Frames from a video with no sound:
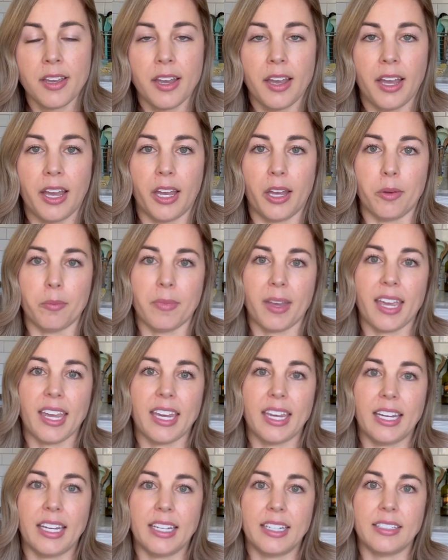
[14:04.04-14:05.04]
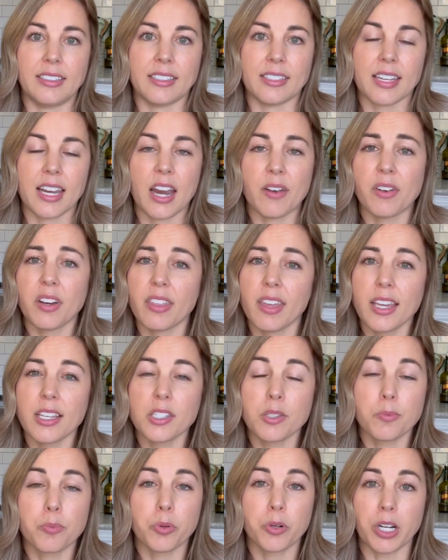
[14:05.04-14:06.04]
And
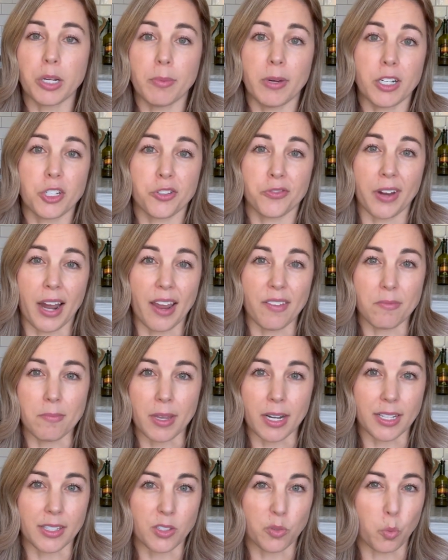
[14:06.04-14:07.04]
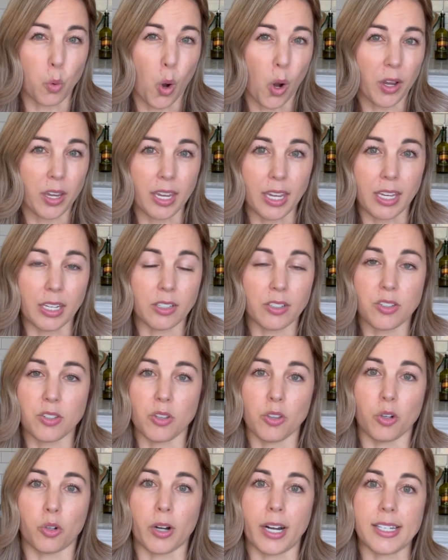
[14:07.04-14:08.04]
everything's pretty much 5 minutes walking
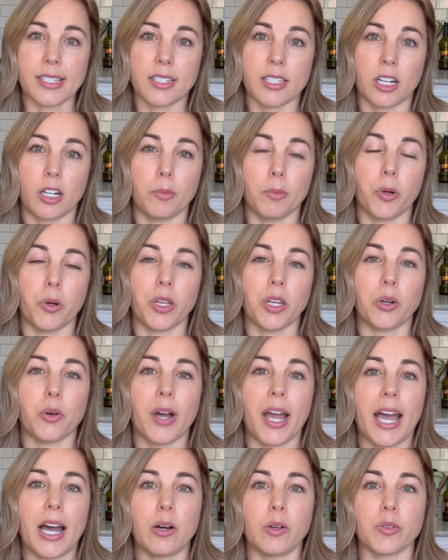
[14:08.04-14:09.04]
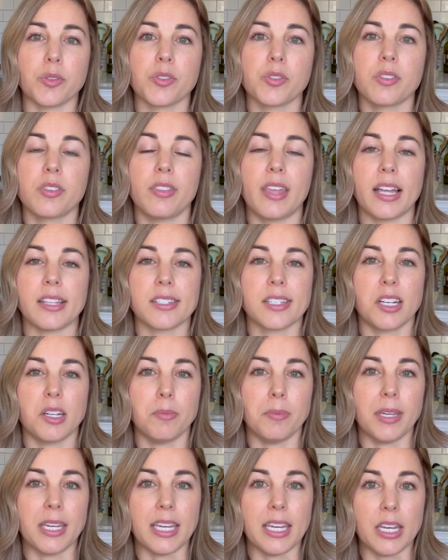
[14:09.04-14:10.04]
to the Great Ceremonial House. That's going
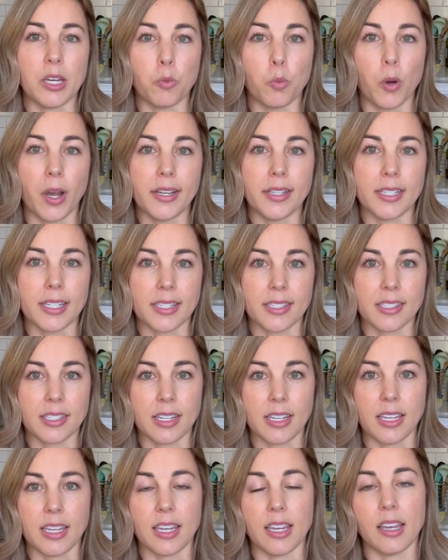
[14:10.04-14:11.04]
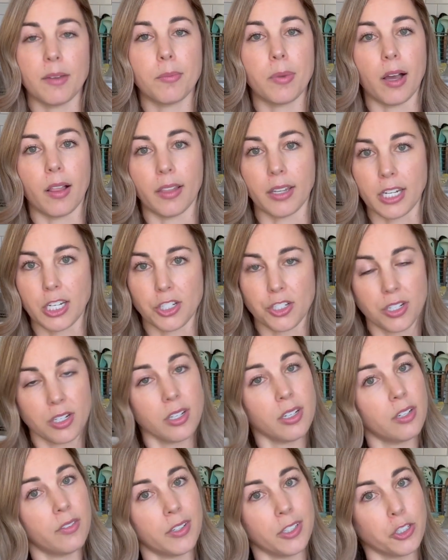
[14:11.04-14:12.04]
to be what Disney
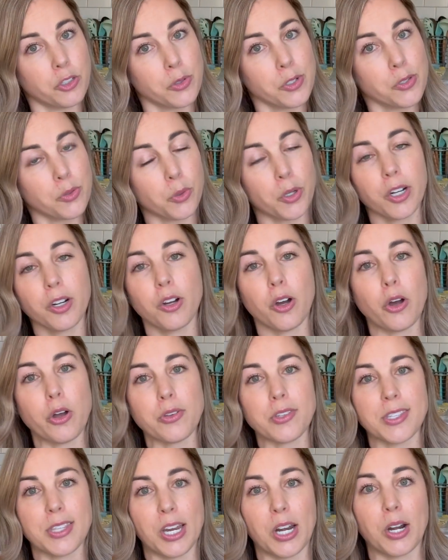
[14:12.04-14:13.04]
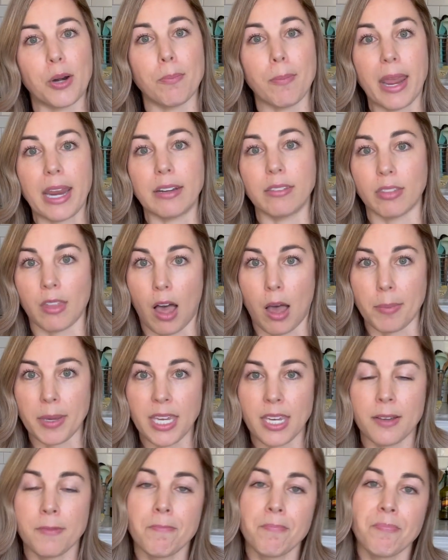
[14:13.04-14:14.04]
Polynesian Village Resort calls their main
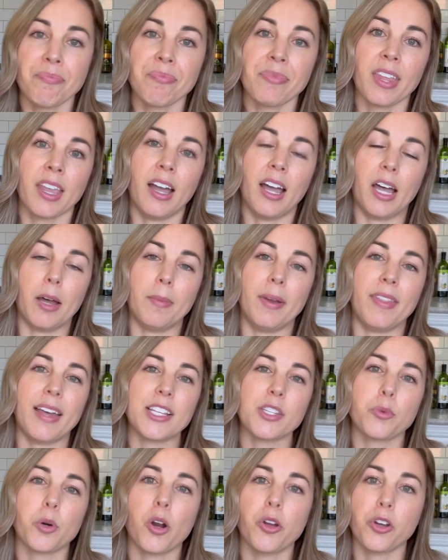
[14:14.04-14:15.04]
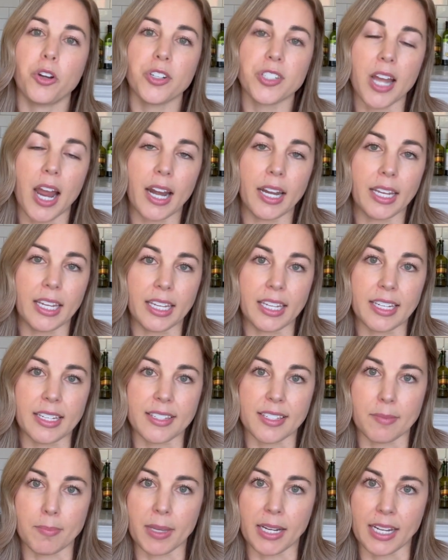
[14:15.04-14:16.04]
lobby. And that's where all your dining
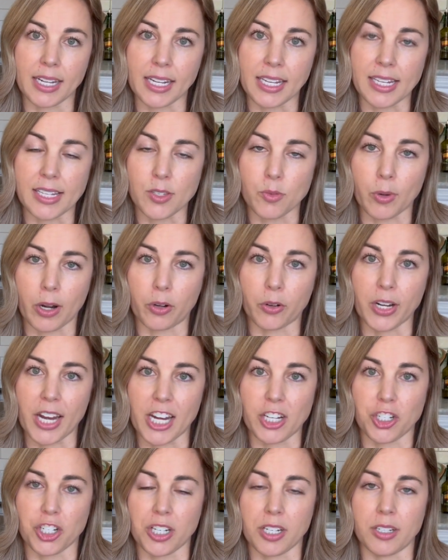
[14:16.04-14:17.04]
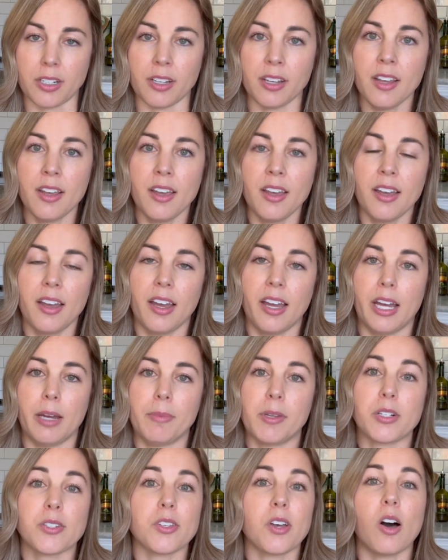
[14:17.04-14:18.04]
is, amenities, recreation.
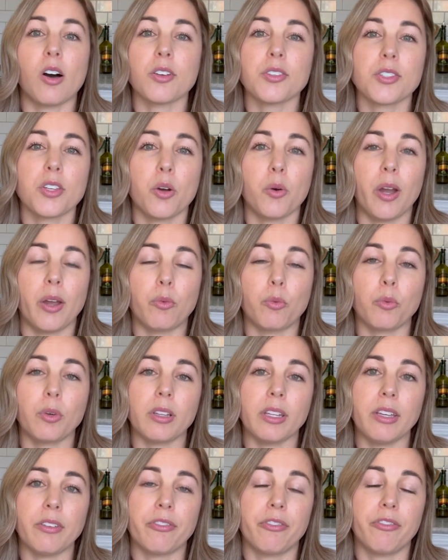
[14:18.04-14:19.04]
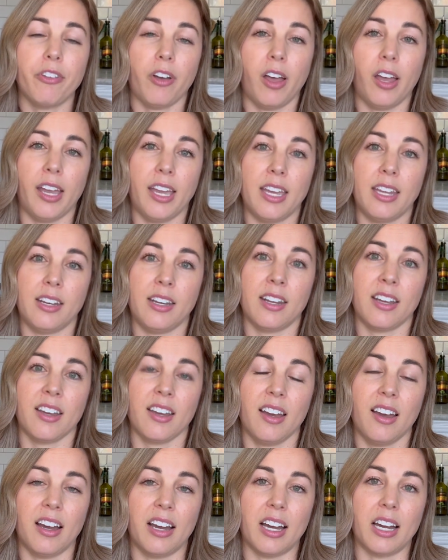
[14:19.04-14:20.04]
There's also a really fun,
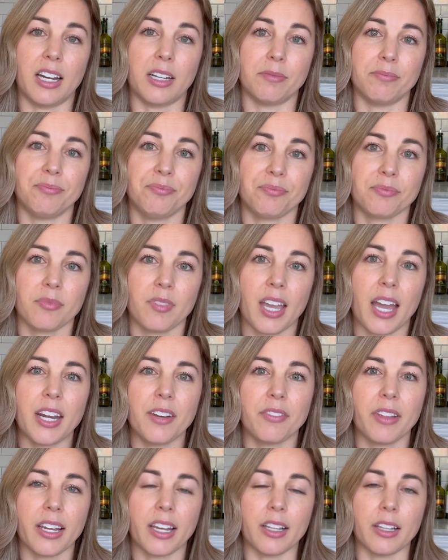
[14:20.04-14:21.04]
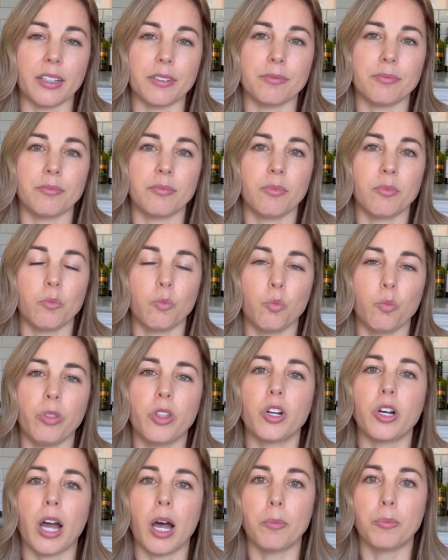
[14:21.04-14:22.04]
kind of like the
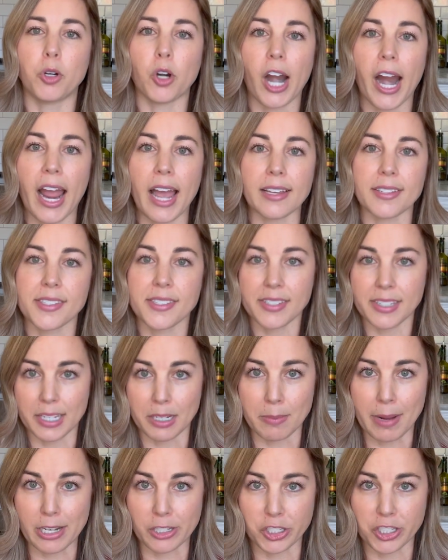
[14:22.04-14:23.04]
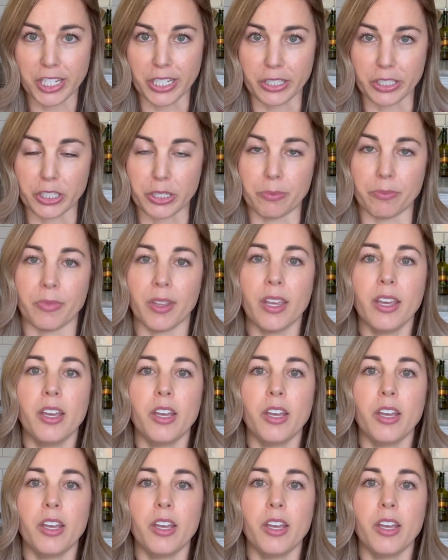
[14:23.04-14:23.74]
hub grass in Magic Kingdom.